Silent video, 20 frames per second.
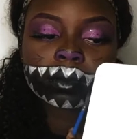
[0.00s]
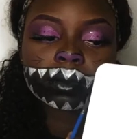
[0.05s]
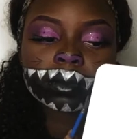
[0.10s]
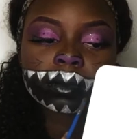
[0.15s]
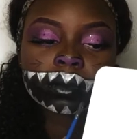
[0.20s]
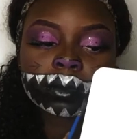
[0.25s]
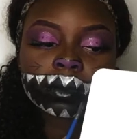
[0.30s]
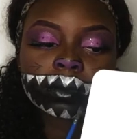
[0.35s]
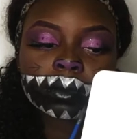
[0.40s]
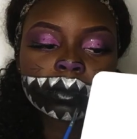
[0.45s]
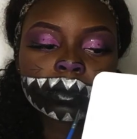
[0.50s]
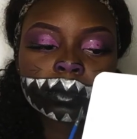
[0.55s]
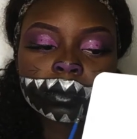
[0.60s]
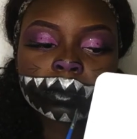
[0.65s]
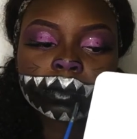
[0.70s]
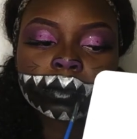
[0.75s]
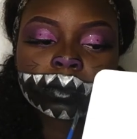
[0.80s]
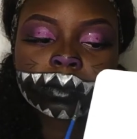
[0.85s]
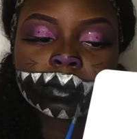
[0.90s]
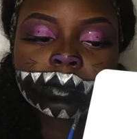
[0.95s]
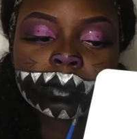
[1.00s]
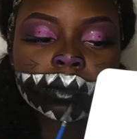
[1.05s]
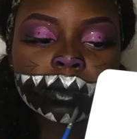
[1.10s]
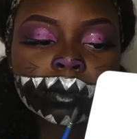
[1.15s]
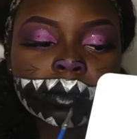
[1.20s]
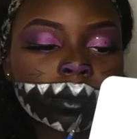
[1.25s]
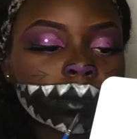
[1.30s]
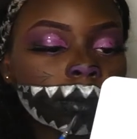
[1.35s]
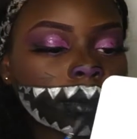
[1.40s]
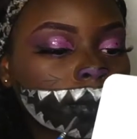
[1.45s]
know your girl got
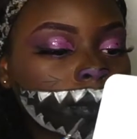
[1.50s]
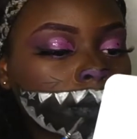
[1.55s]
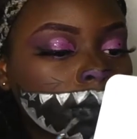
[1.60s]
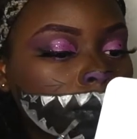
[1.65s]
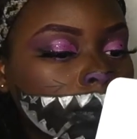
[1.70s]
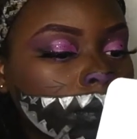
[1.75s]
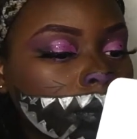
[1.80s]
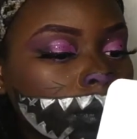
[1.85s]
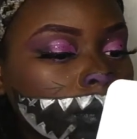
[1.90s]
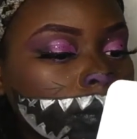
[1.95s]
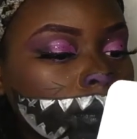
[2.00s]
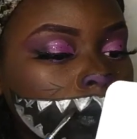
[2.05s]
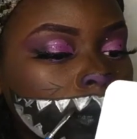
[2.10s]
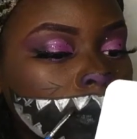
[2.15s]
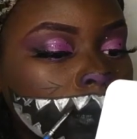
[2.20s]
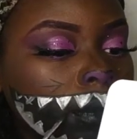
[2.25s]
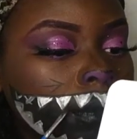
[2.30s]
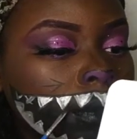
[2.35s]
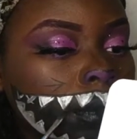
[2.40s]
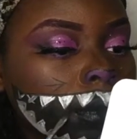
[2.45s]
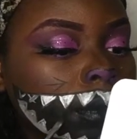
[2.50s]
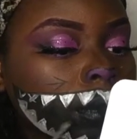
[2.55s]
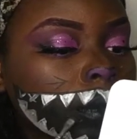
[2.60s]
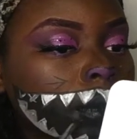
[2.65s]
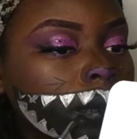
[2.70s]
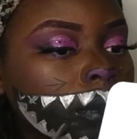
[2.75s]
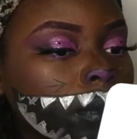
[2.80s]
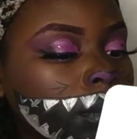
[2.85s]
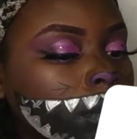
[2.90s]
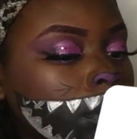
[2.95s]
thick lips, you know,
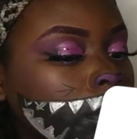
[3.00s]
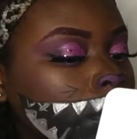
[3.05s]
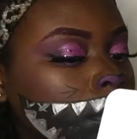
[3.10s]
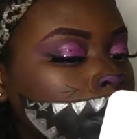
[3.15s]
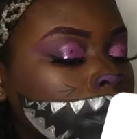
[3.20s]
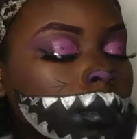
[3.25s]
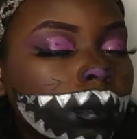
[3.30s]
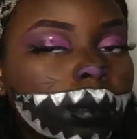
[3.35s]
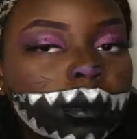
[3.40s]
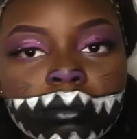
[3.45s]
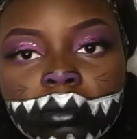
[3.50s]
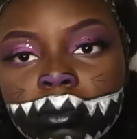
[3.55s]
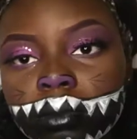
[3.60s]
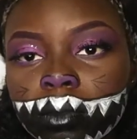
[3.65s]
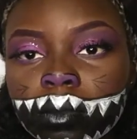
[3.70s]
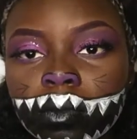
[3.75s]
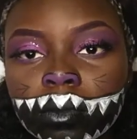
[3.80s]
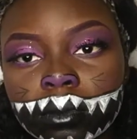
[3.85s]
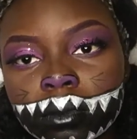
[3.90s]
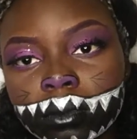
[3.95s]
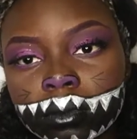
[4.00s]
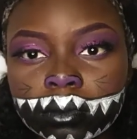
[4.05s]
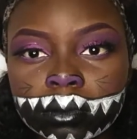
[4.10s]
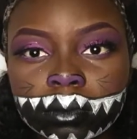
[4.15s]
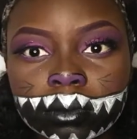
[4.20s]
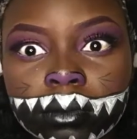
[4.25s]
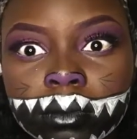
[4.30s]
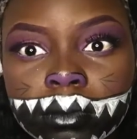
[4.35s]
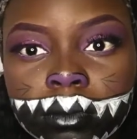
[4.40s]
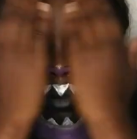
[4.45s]
so I had to hide it a
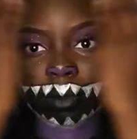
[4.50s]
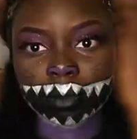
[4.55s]
little bit.